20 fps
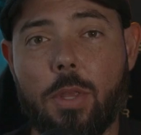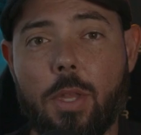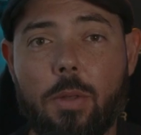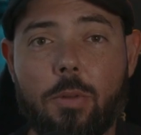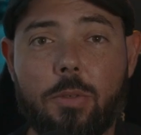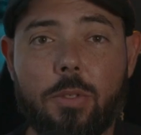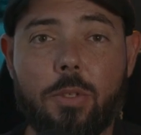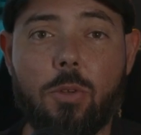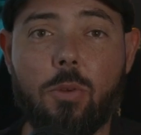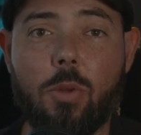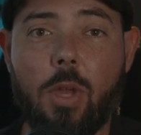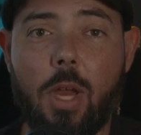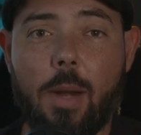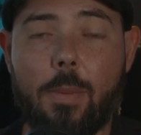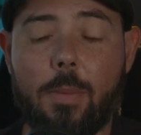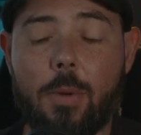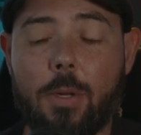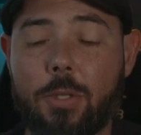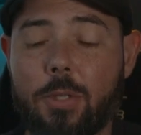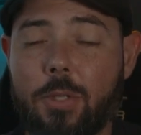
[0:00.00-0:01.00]
those 2
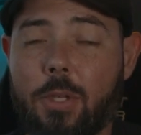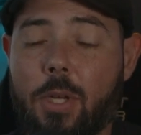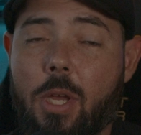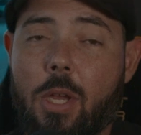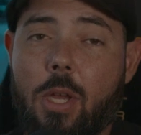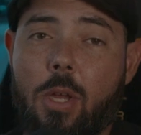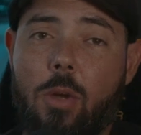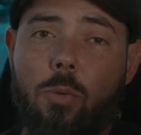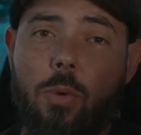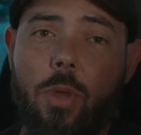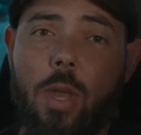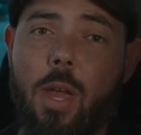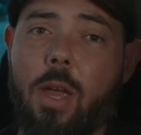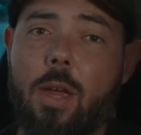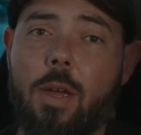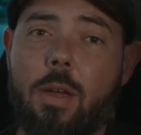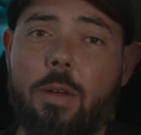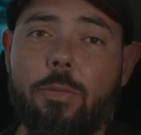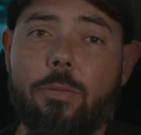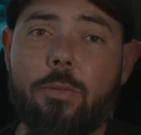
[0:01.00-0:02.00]
cameras. We
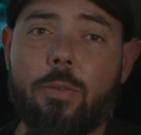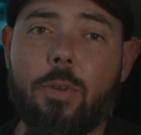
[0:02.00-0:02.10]
have